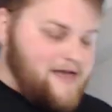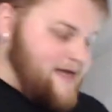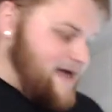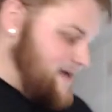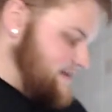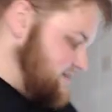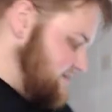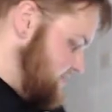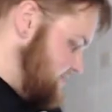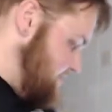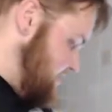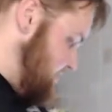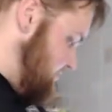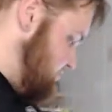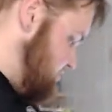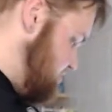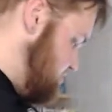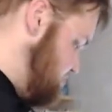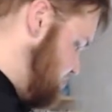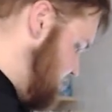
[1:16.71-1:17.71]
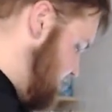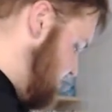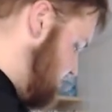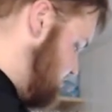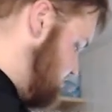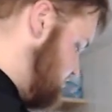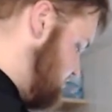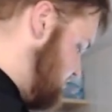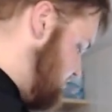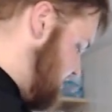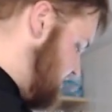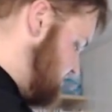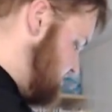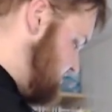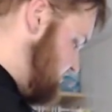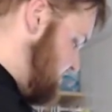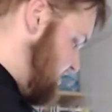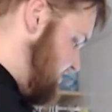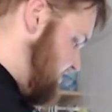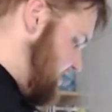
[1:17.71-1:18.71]
until they become too big or too
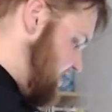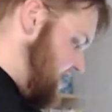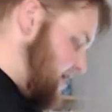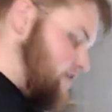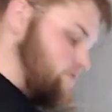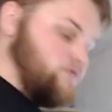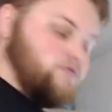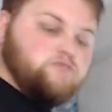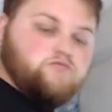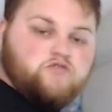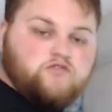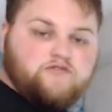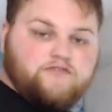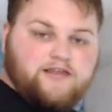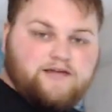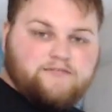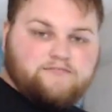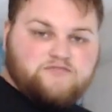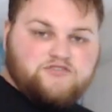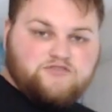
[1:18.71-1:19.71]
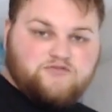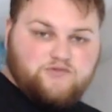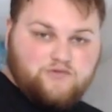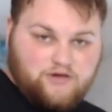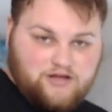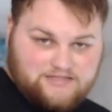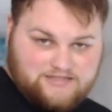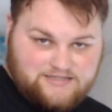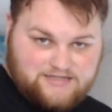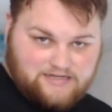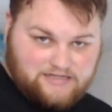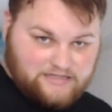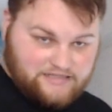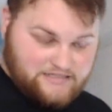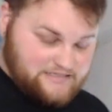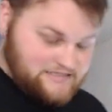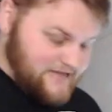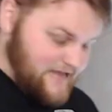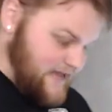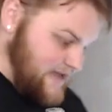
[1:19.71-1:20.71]
aggressive, and then I will move them to a cichlid
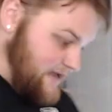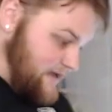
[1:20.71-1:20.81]
tank.